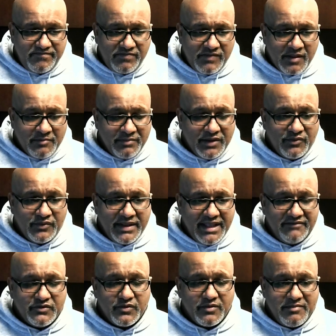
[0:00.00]
But we have
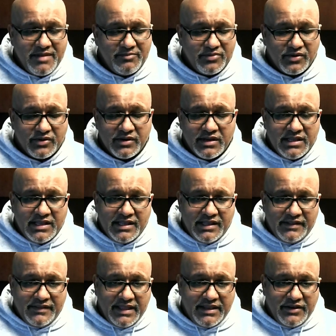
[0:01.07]
to remember
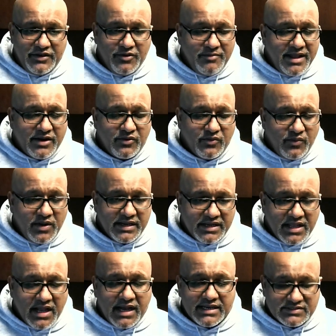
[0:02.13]
that no matter what,
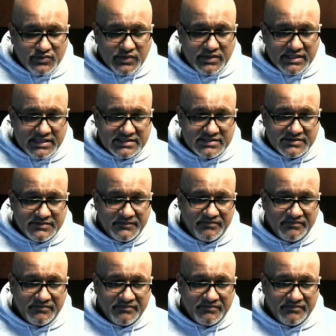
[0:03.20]
God is with us.